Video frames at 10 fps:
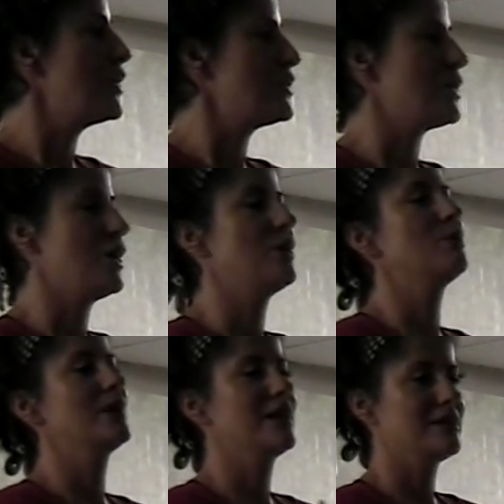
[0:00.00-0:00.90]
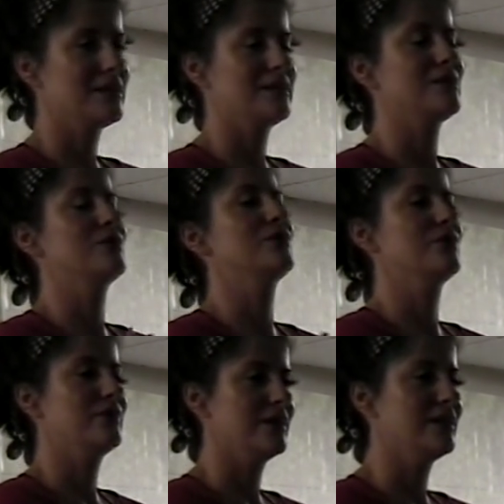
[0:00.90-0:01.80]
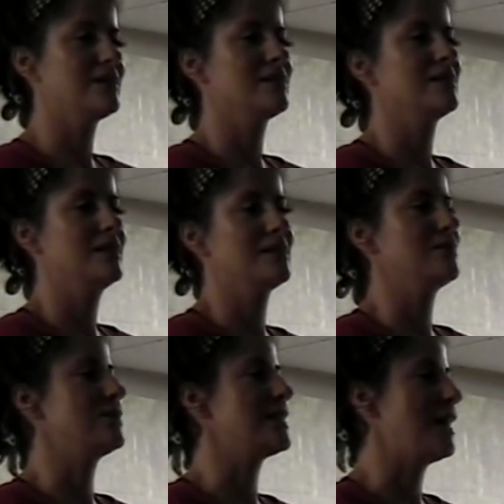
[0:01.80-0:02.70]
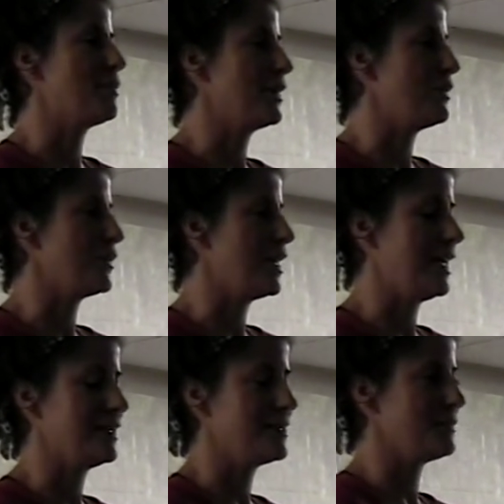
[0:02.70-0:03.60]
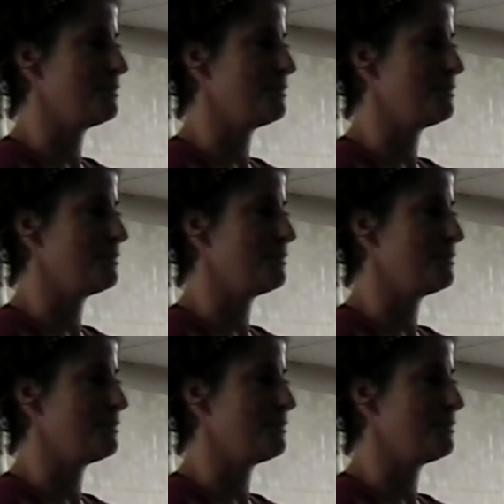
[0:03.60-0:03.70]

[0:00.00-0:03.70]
So we get a sense of this isn't just happening overnight.